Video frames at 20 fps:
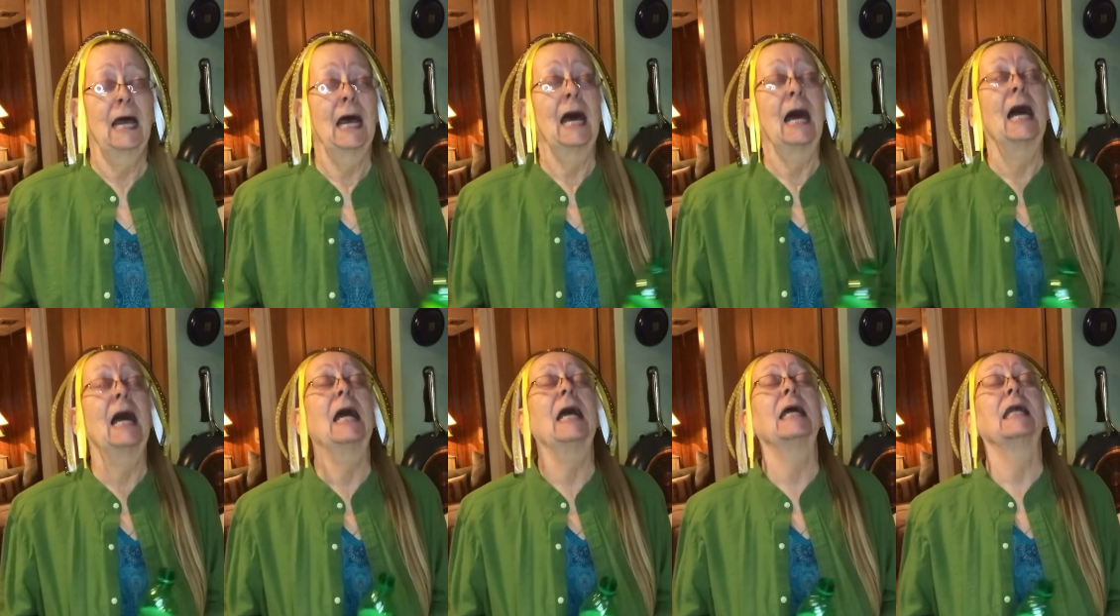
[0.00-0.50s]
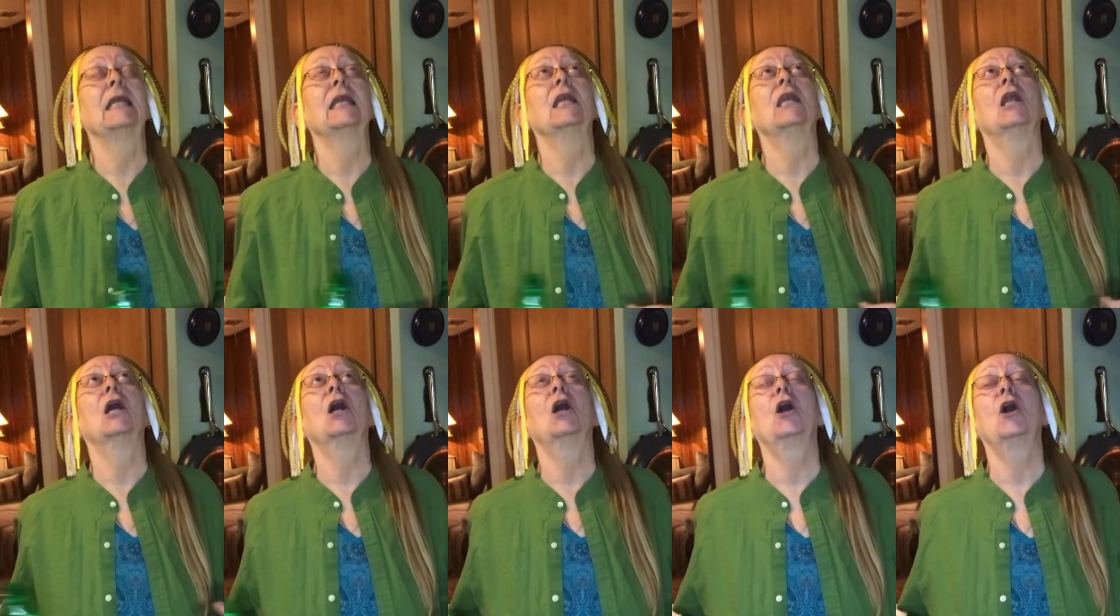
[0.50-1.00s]
I had
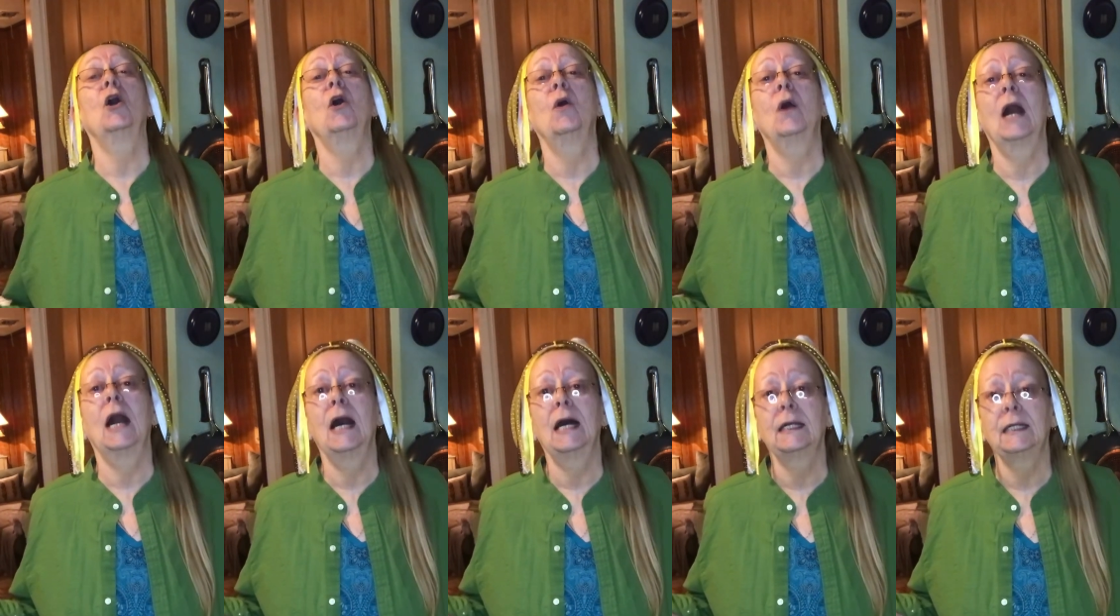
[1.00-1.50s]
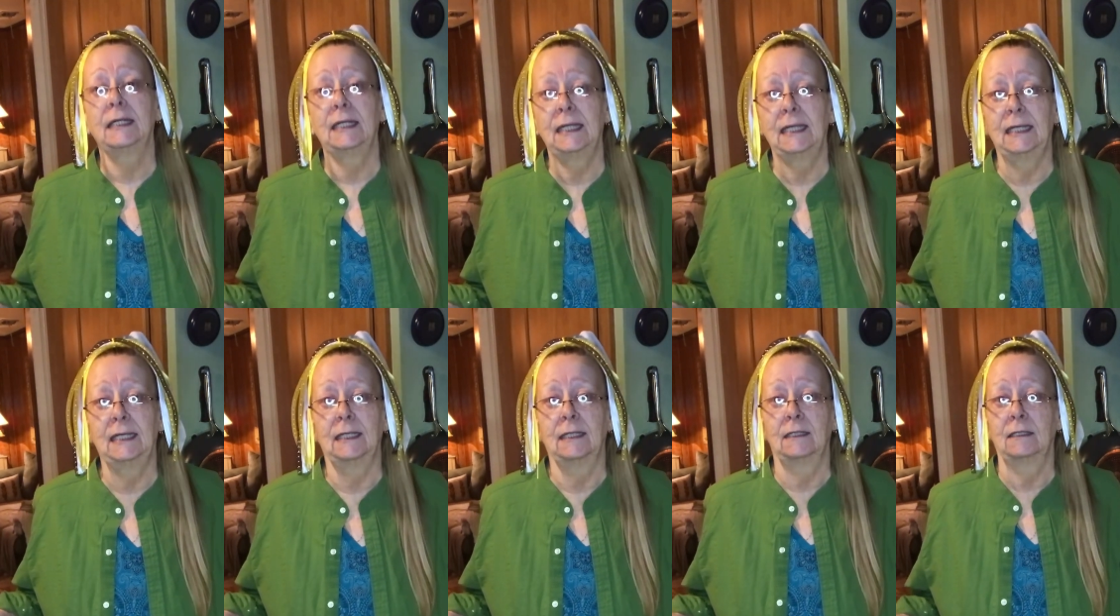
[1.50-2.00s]
no
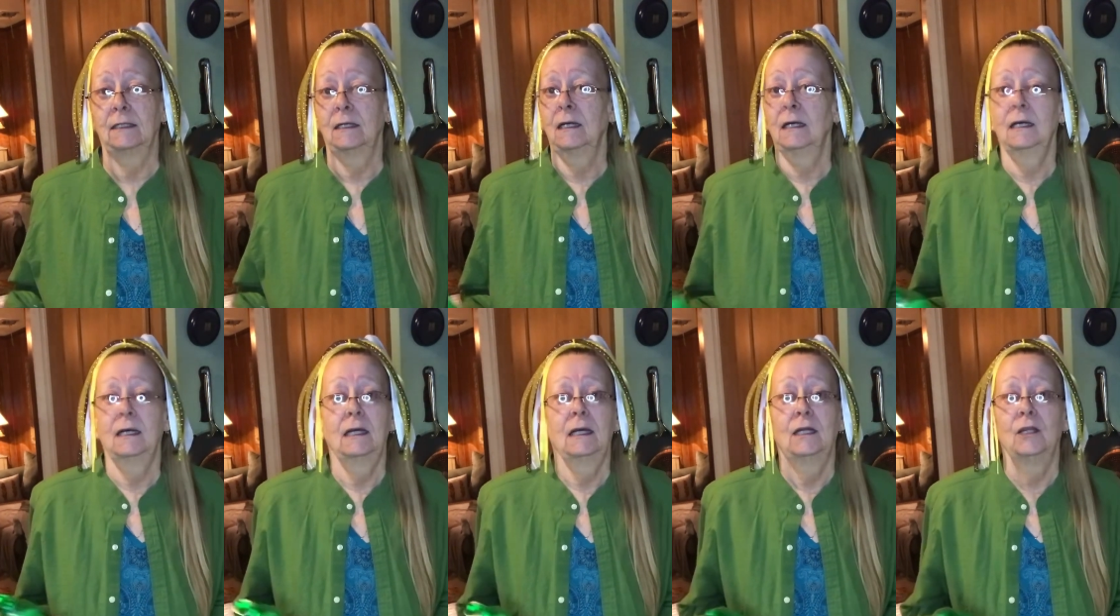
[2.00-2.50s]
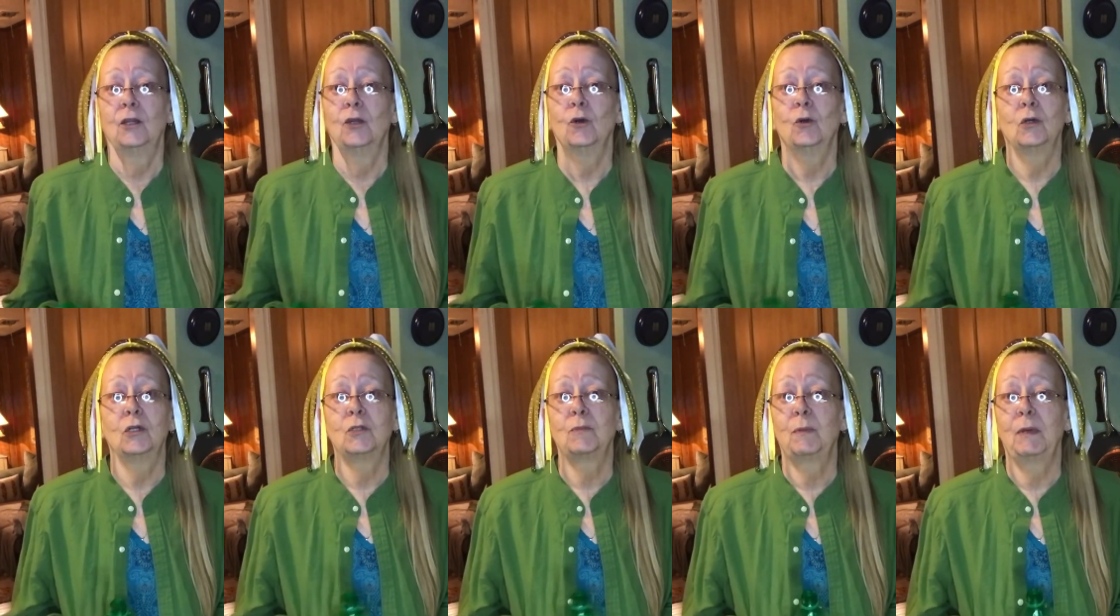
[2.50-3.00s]
idea there
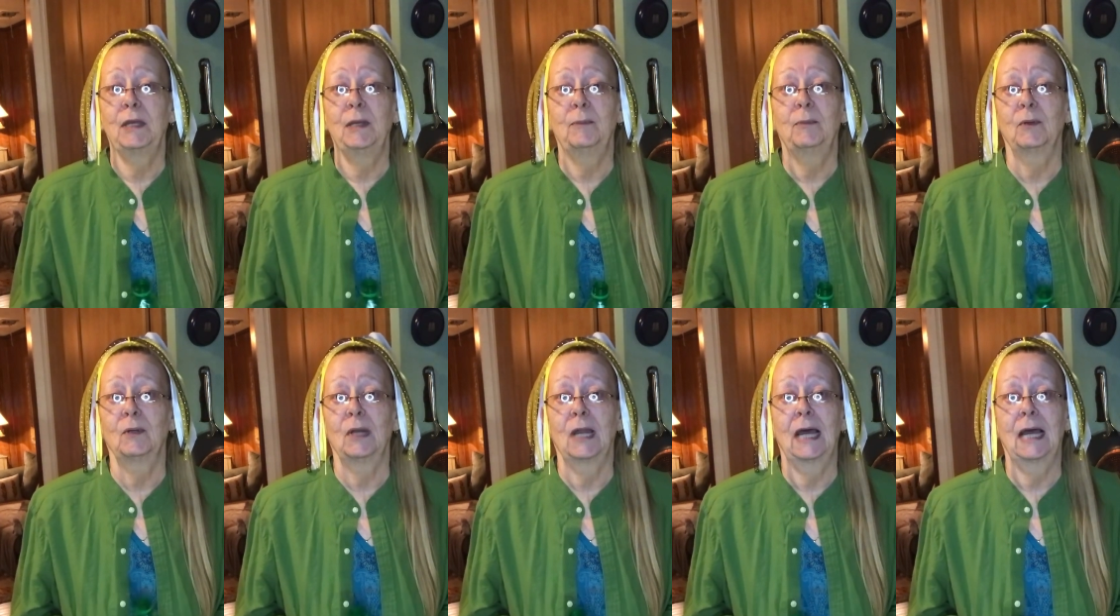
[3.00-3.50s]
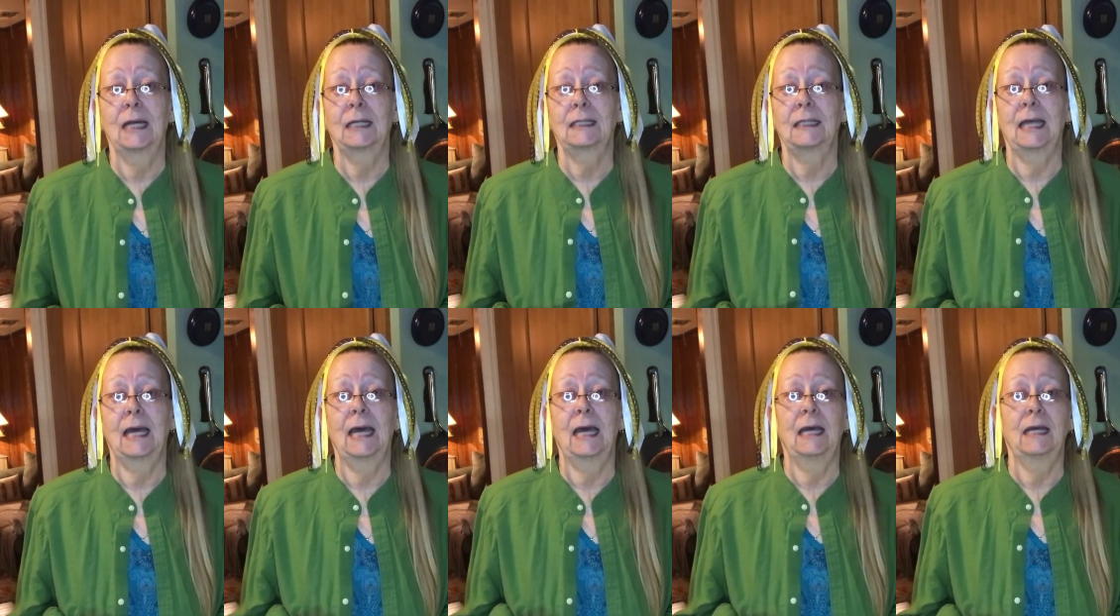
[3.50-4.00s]
was people like
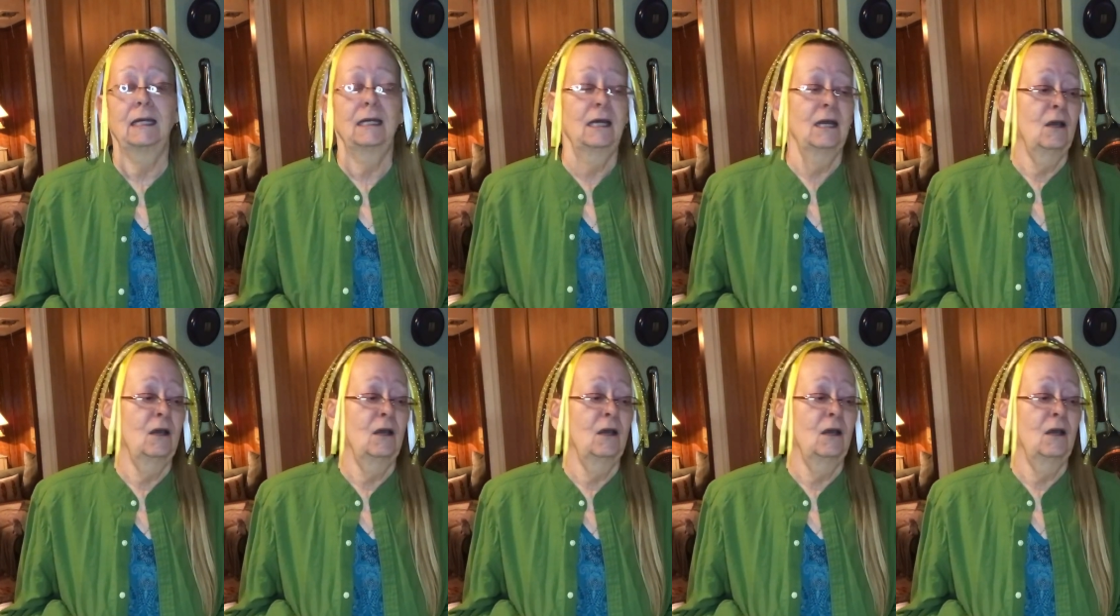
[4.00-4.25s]
that.